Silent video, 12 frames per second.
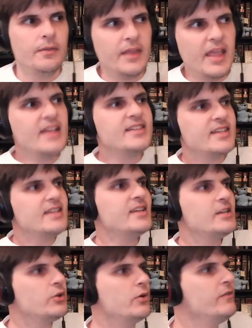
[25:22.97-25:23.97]
It's
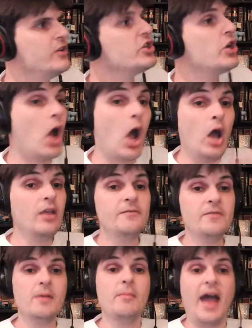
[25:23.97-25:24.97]
easy to envision all
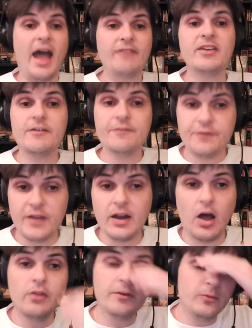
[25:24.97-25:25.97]
of them having a fit
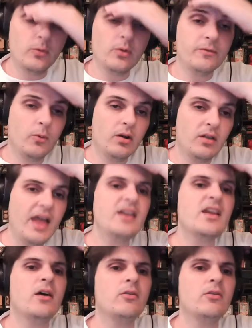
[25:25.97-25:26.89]
on the floor for Orlando.